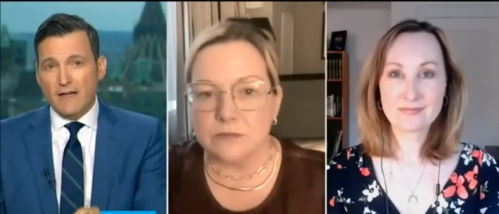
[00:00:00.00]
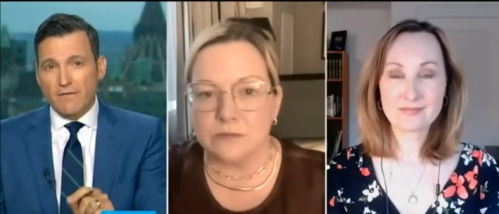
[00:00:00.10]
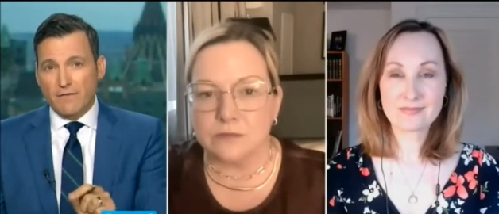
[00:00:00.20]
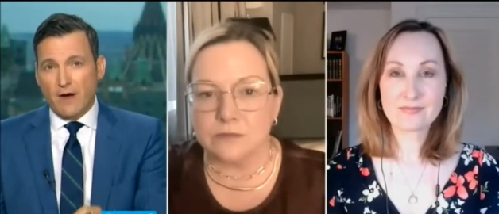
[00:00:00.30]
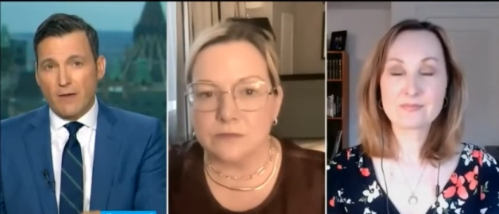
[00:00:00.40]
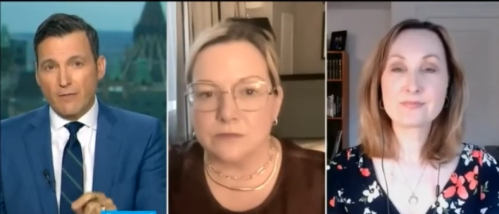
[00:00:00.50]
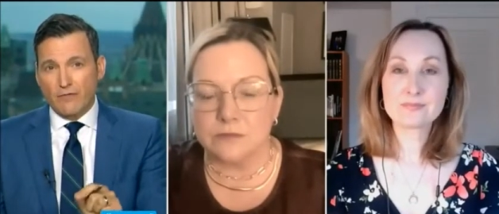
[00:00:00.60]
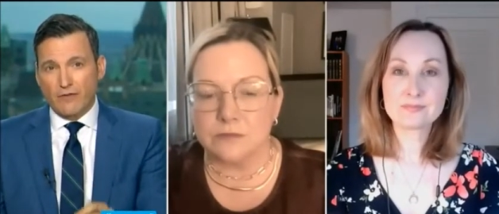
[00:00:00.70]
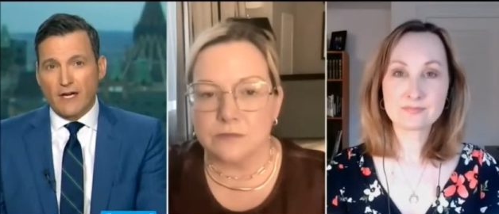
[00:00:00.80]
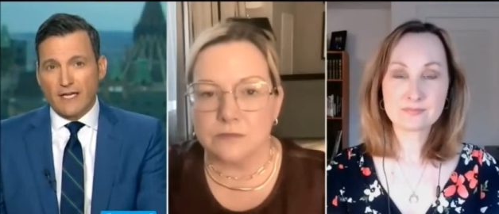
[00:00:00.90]
Speaker 1: from
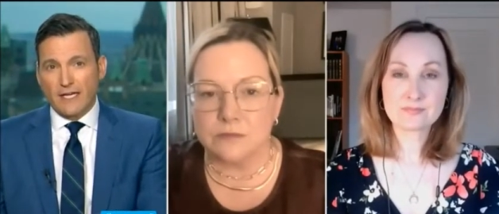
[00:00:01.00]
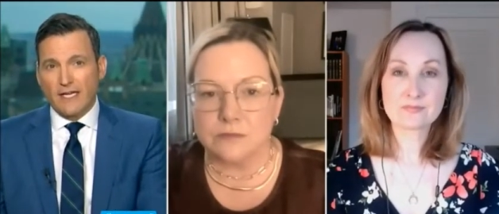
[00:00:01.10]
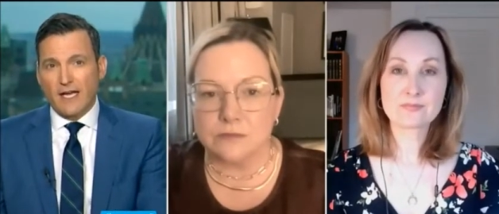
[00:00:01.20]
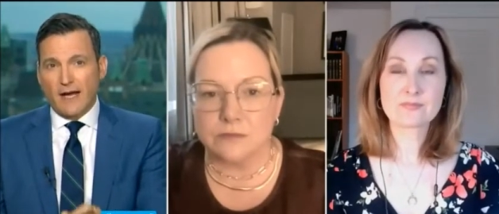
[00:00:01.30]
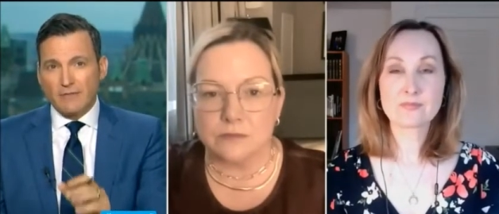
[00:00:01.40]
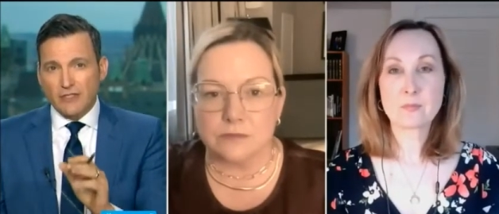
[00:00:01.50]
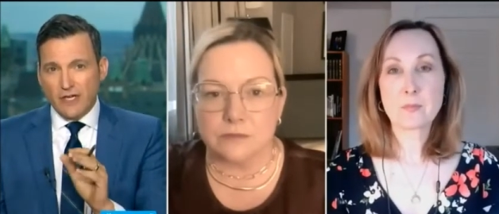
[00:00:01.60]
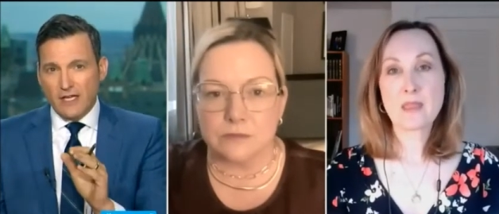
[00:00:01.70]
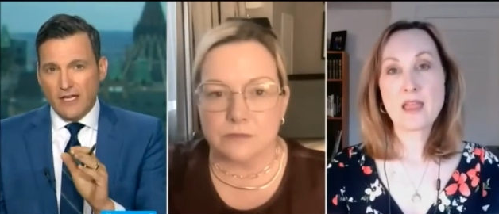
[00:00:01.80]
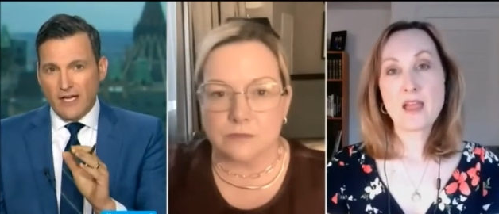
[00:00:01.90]
running. I'm just,
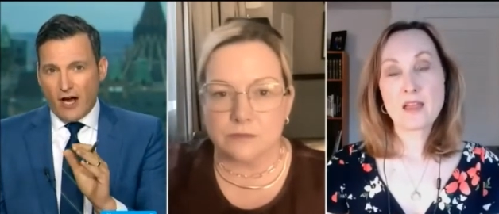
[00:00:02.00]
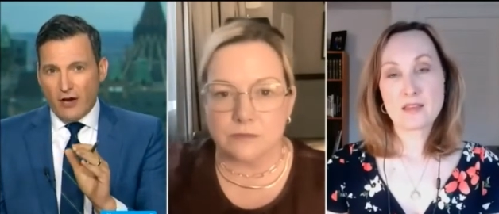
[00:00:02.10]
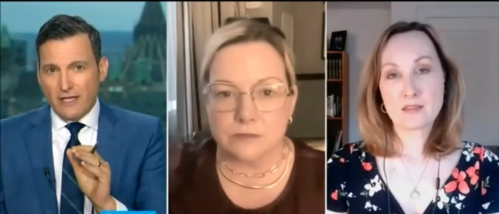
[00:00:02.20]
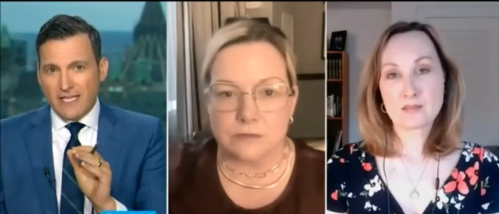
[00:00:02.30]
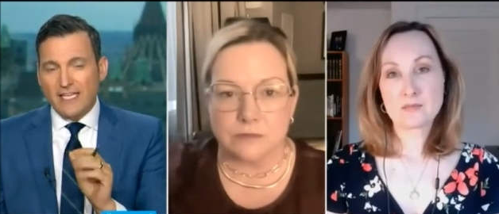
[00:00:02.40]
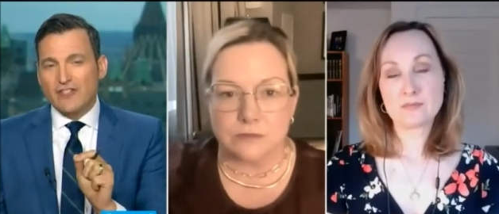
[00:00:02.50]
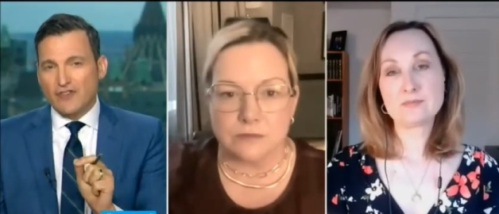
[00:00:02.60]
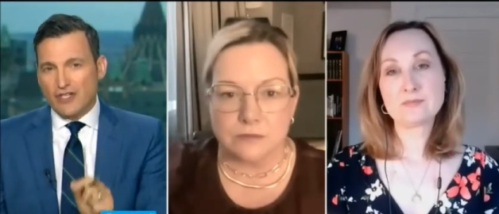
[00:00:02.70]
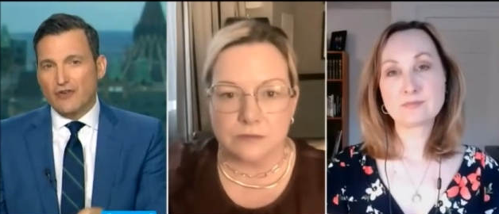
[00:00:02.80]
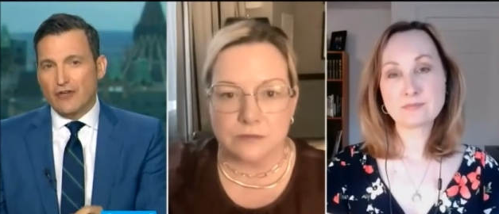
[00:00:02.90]
uh, uh, is that a
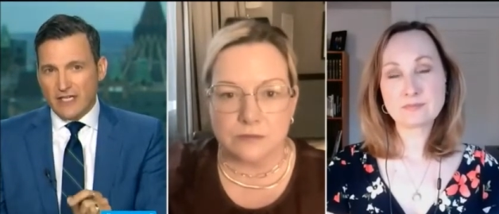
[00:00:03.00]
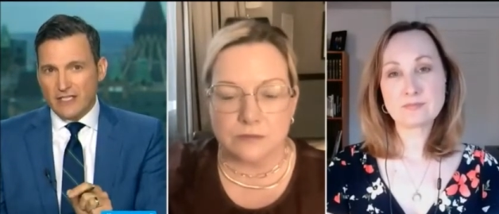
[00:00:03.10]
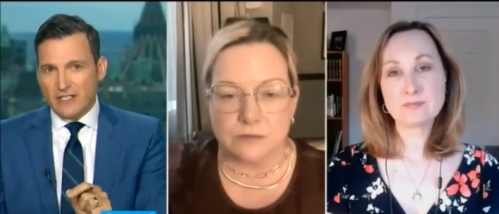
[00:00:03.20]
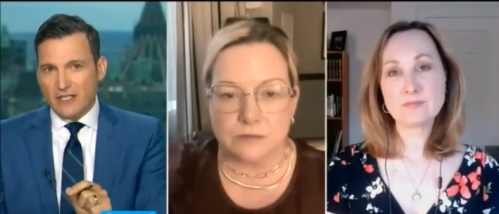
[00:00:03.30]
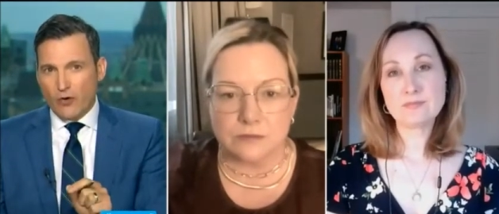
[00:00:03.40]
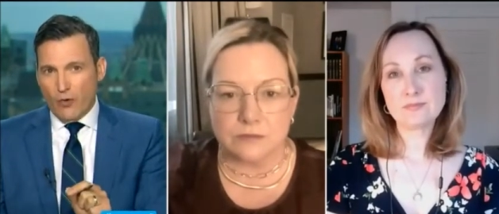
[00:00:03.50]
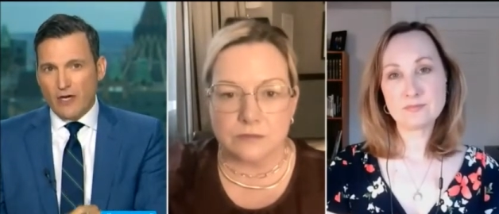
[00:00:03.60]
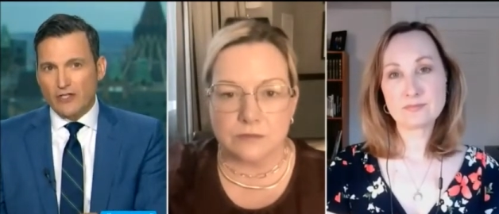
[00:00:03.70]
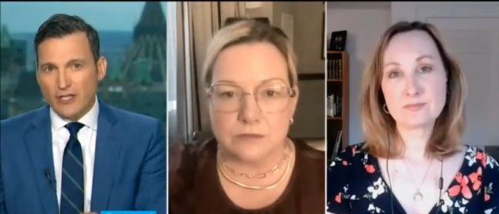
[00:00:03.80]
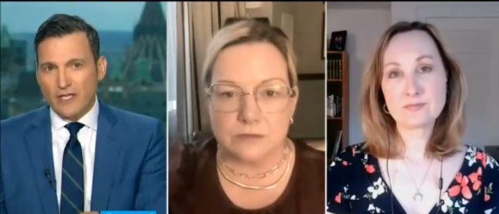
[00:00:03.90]
serious
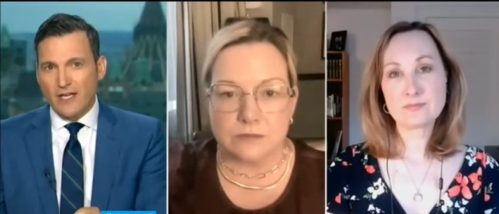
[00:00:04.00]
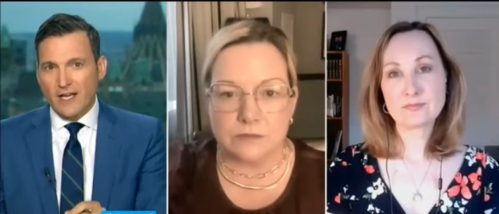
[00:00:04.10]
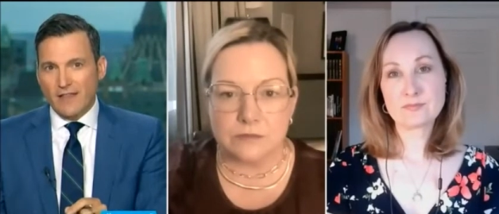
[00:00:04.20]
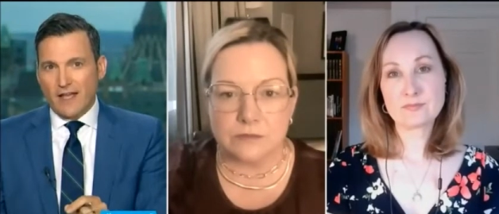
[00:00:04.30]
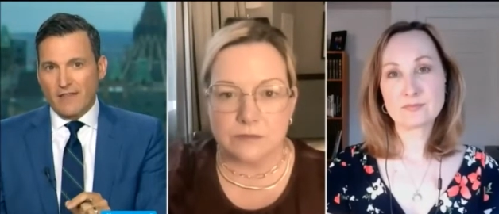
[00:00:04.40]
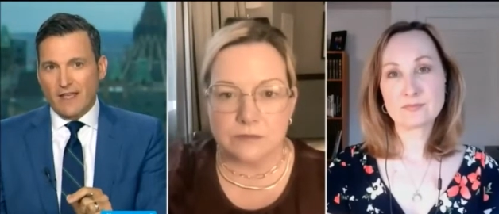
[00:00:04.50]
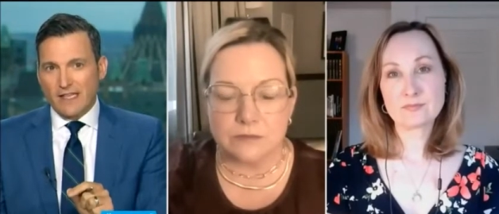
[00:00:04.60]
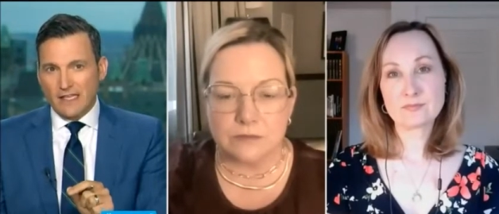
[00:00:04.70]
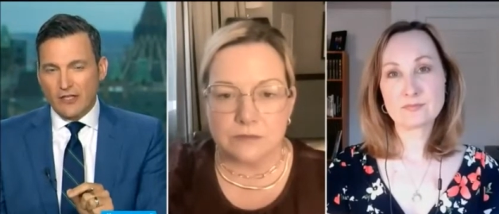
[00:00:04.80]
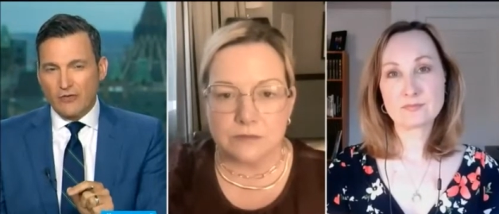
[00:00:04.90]
question that they,
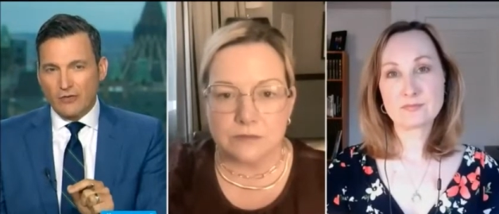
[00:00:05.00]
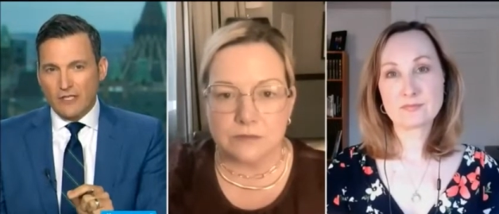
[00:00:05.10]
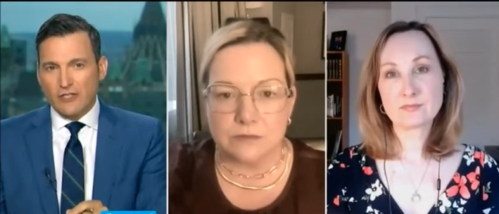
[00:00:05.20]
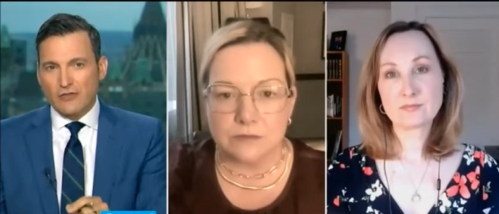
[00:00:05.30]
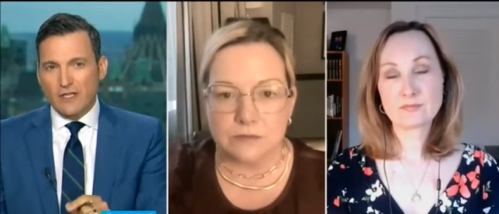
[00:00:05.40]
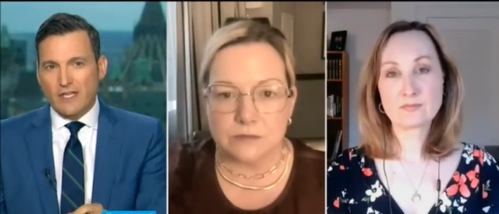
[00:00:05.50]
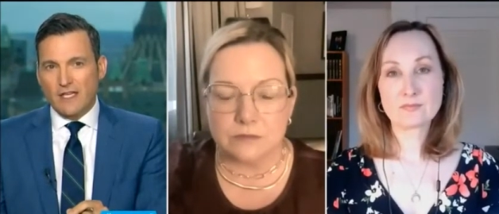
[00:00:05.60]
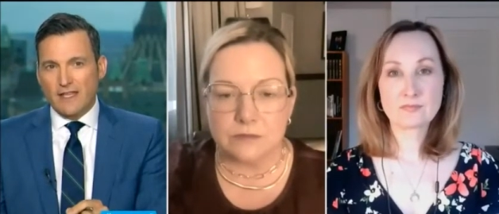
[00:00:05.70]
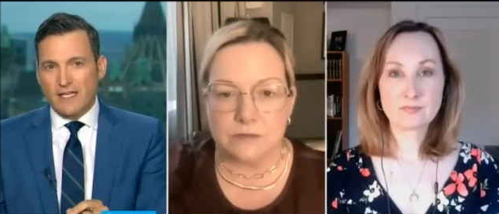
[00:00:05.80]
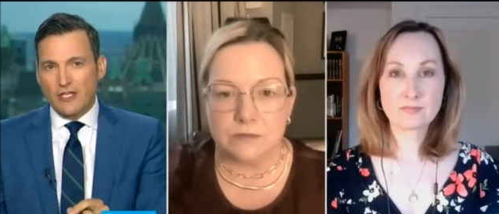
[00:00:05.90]
you literally
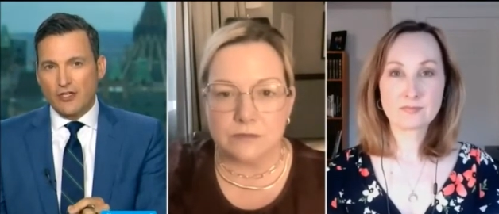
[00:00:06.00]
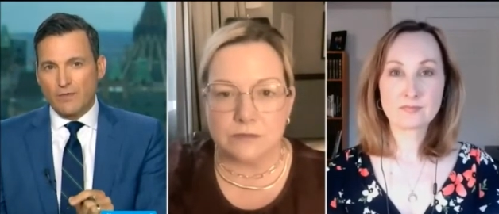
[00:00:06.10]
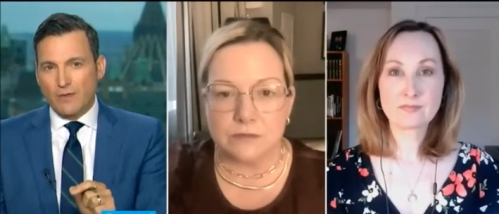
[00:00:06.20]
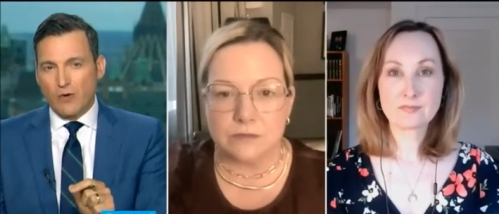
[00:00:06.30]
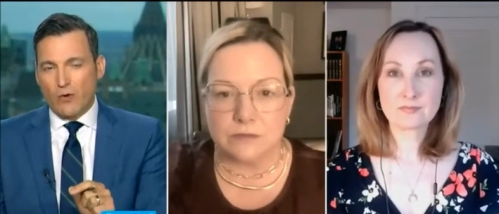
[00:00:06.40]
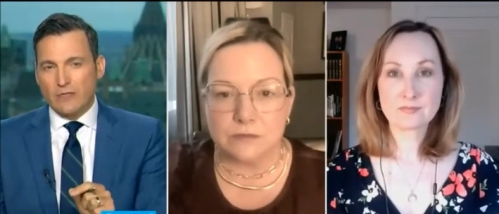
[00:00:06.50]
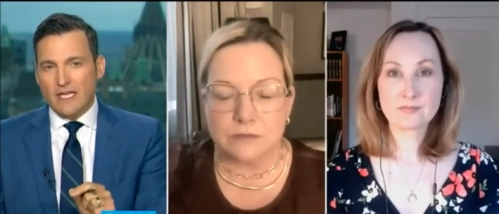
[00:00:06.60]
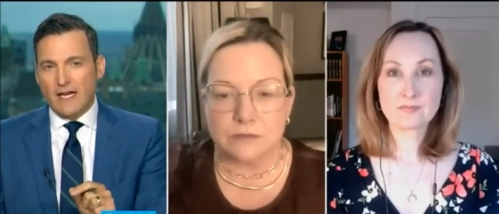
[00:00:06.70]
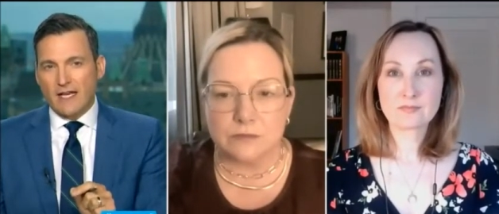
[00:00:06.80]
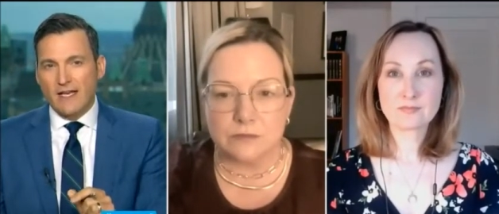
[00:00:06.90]
think that he should be, or is
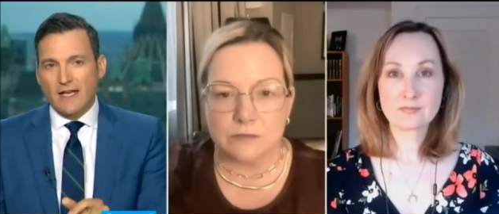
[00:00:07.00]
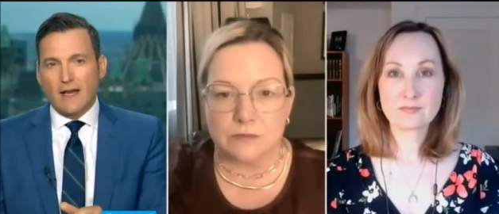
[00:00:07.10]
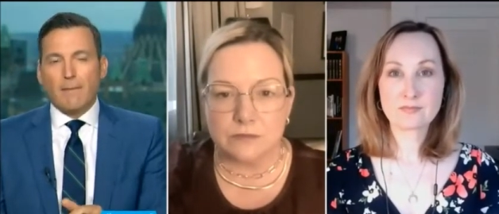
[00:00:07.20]
that a, a